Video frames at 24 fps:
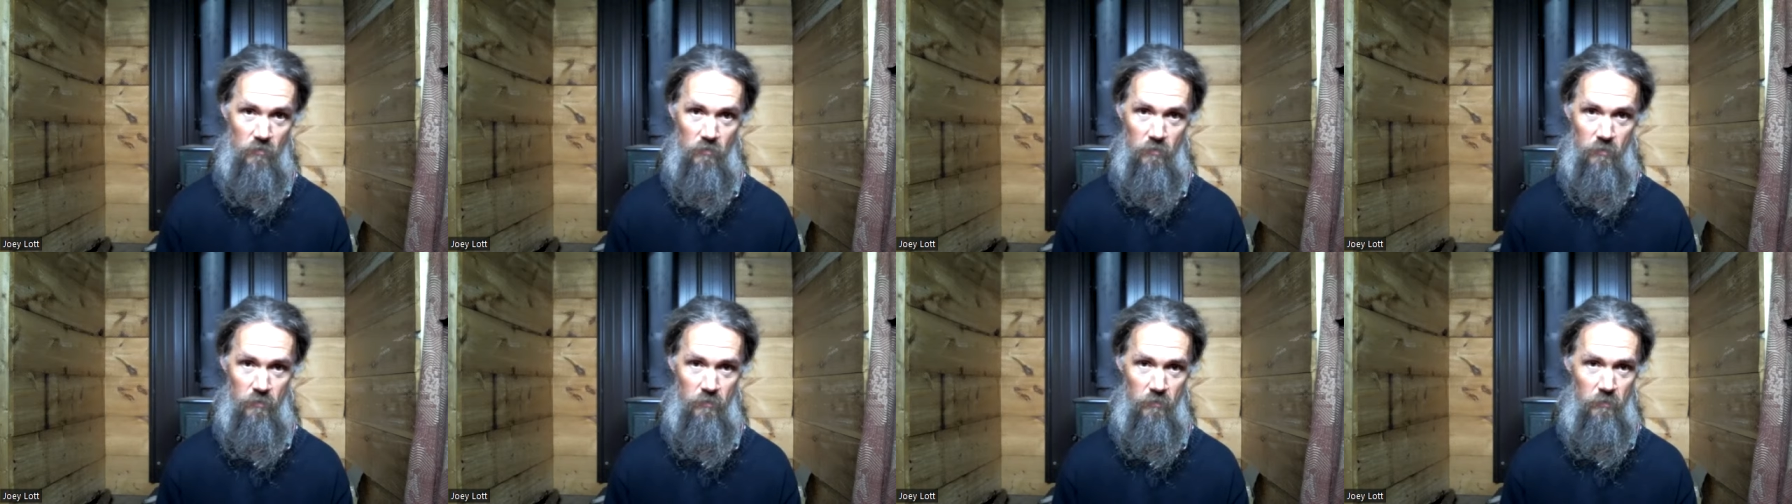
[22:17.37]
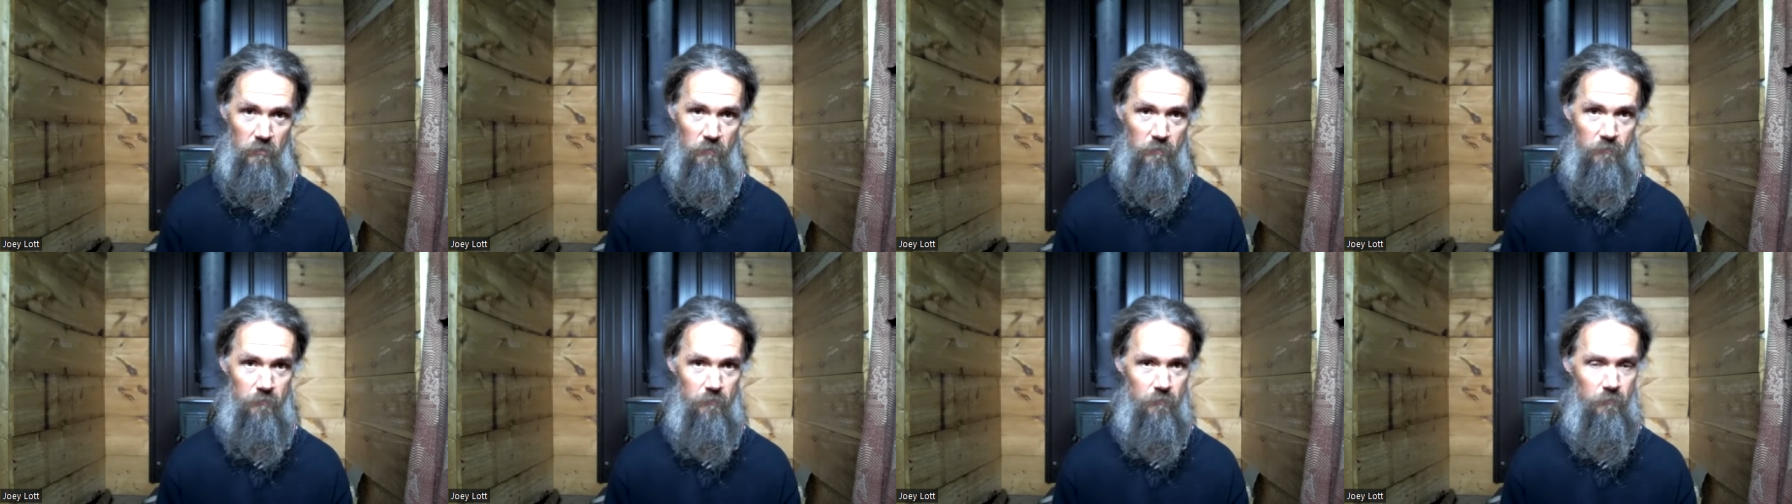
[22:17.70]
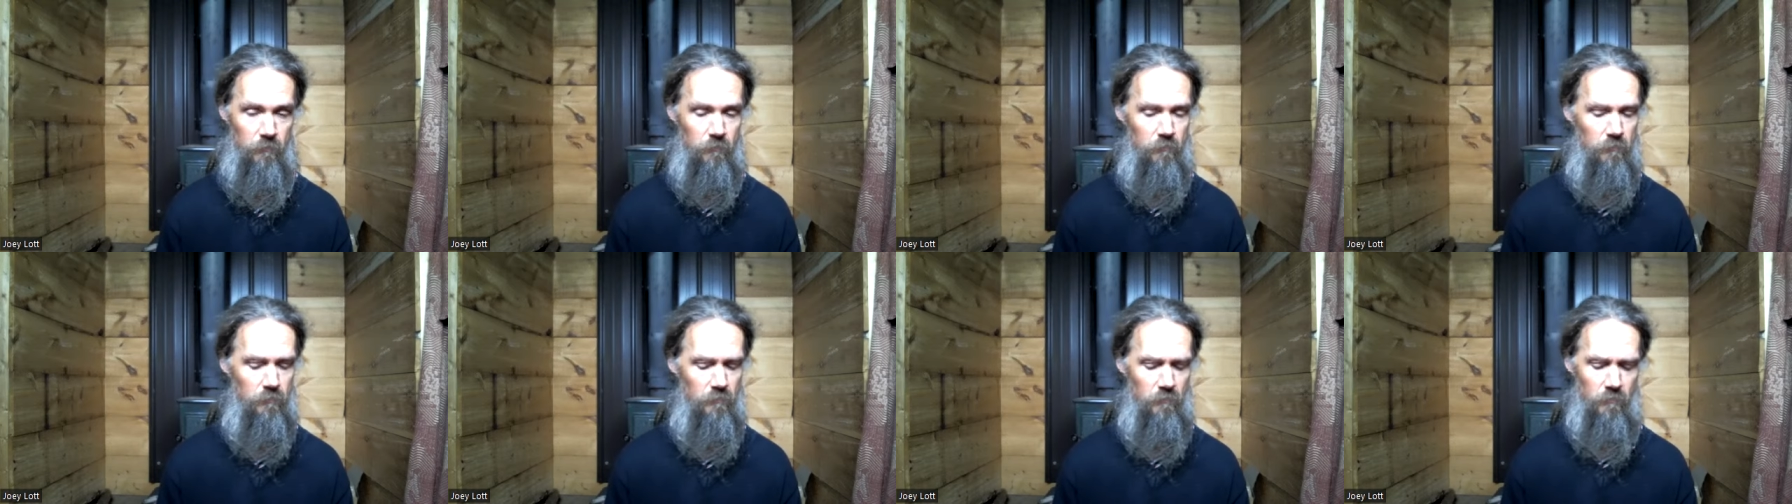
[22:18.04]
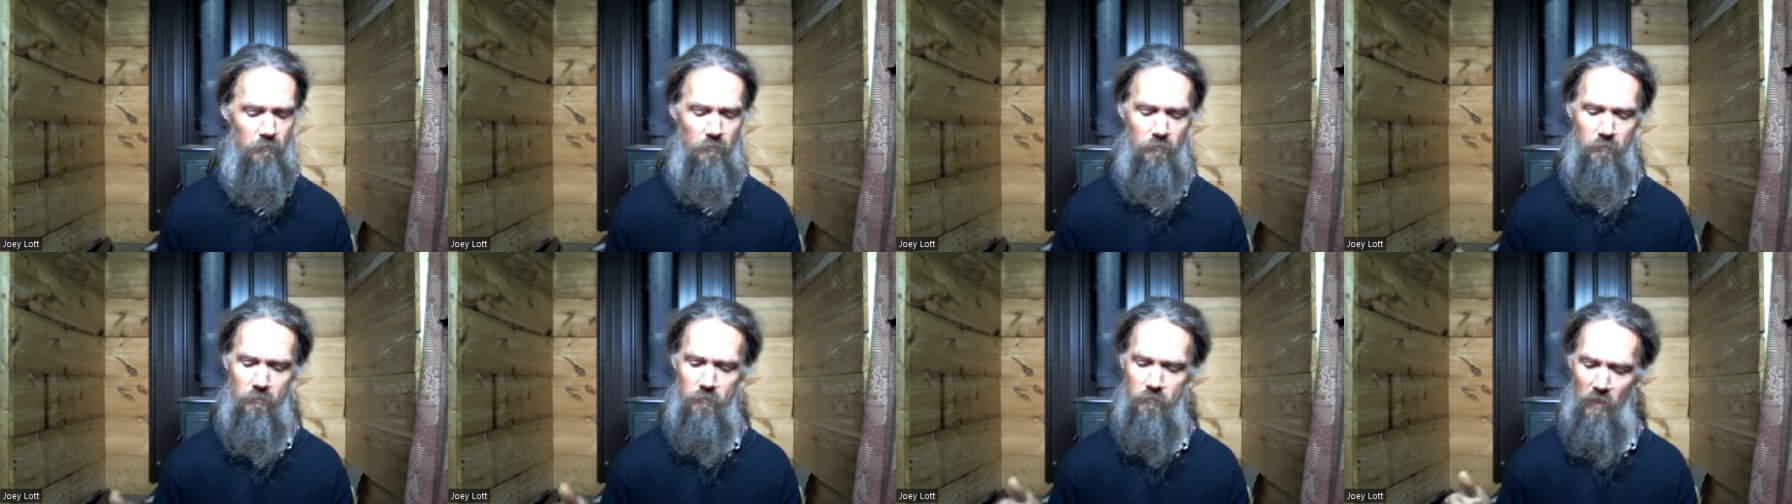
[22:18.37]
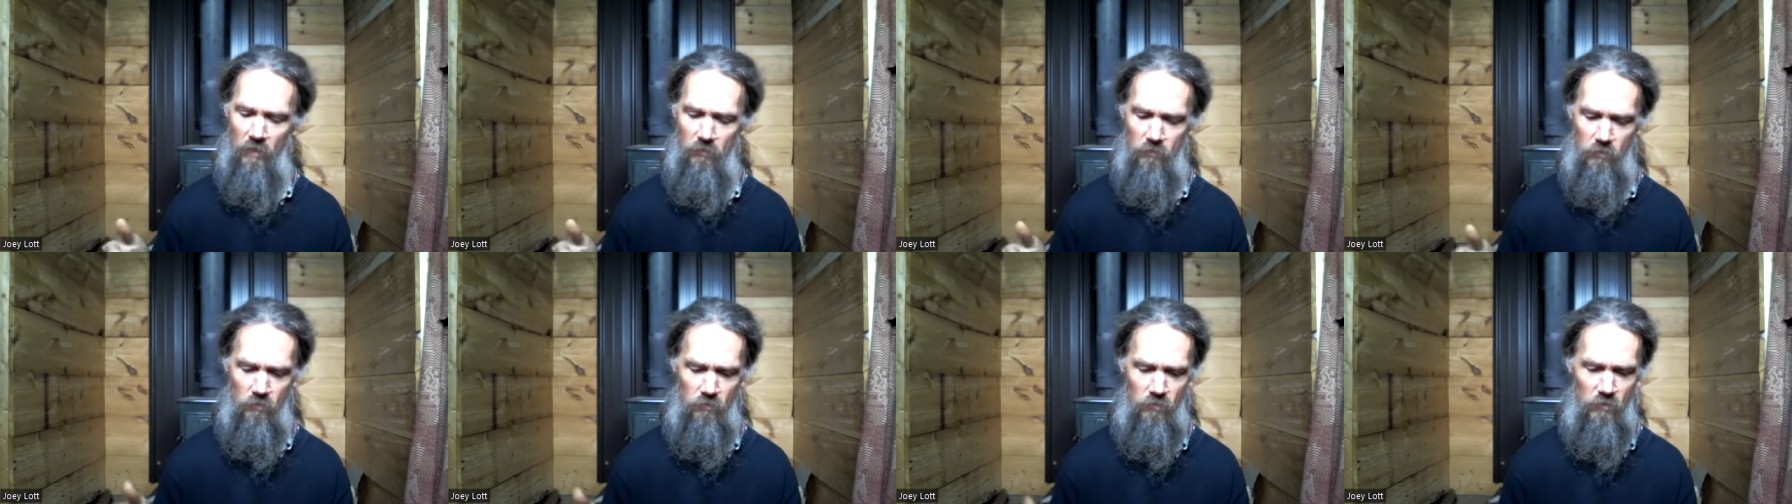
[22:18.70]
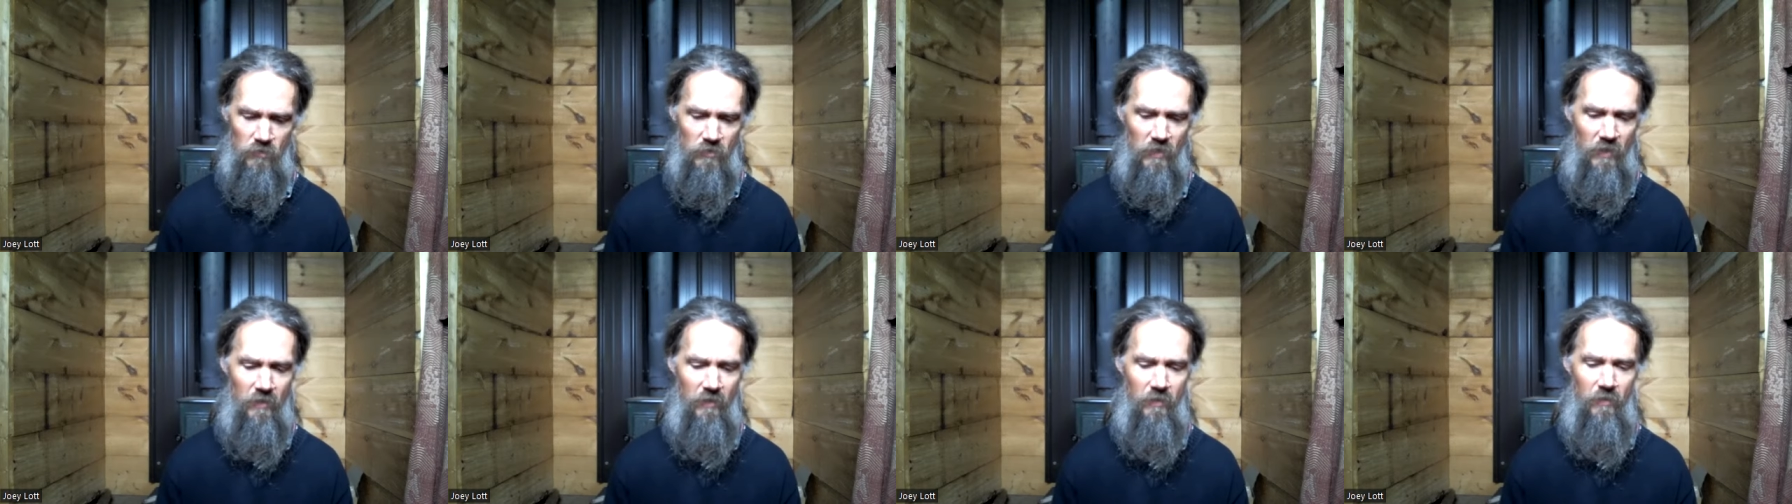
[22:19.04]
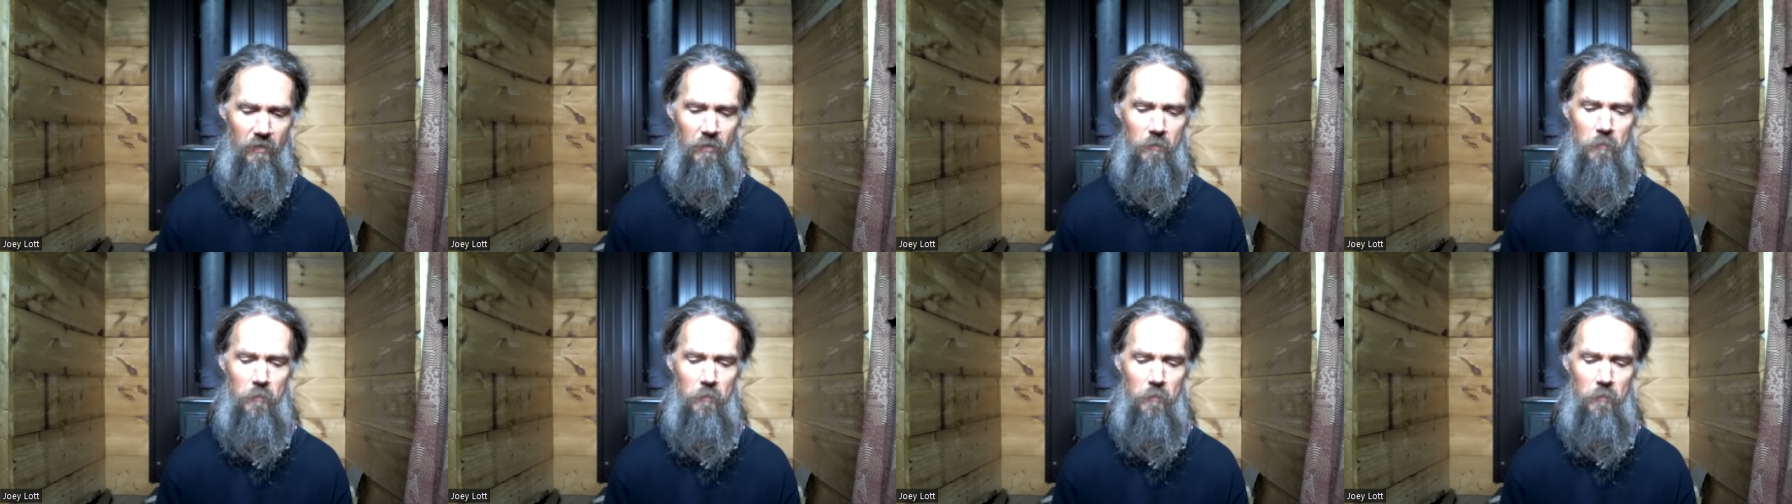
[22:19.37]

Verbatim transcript: true. So just